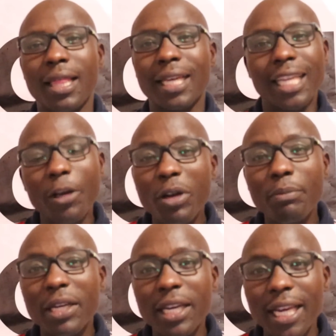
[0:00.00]
that he
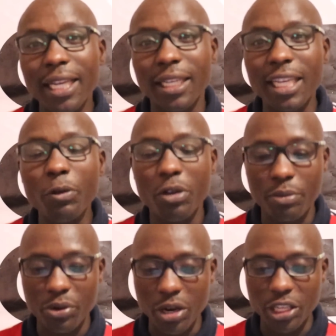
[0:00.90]
will be led, he
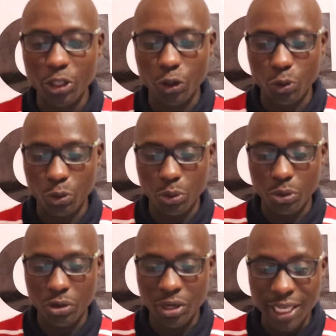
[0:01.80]
will be ready
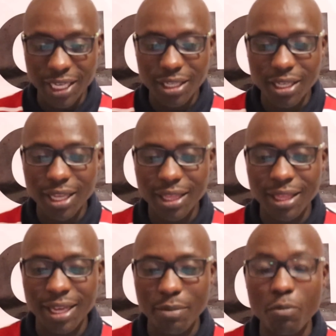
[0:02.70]
to lead
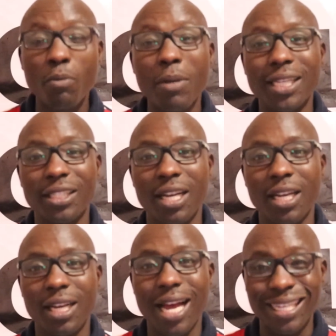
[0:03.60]
the
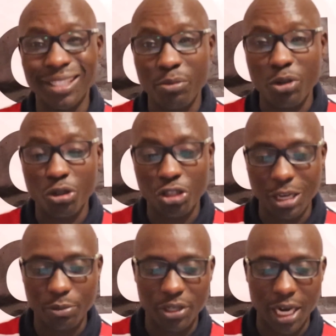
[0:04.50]
Mombasa Azimio
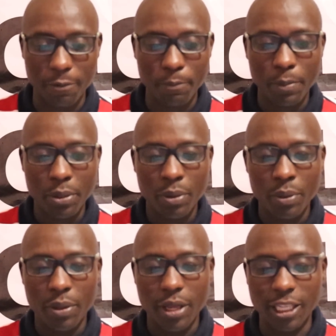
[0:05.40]
chapter,
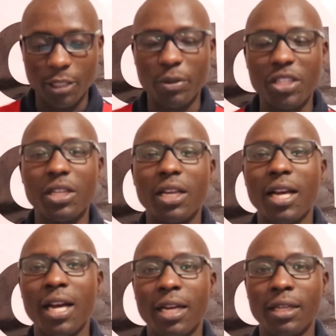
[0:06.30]
especially
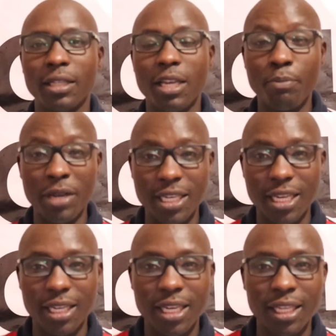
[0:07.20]
uh,
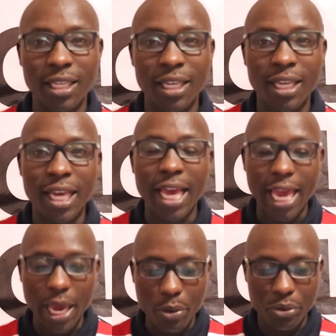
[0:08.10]
immediately
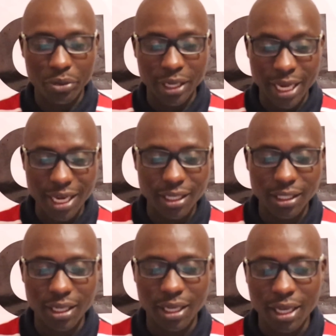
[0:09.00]
he will
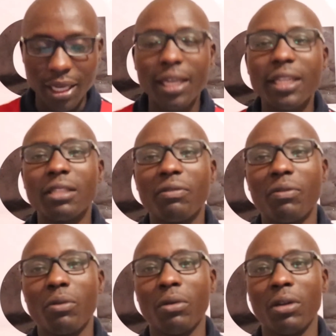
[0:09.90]
regain his
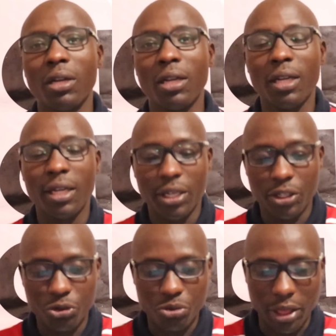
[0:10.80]
full
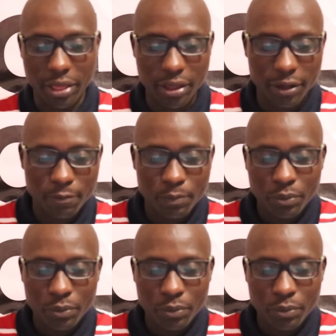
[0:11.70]
strength.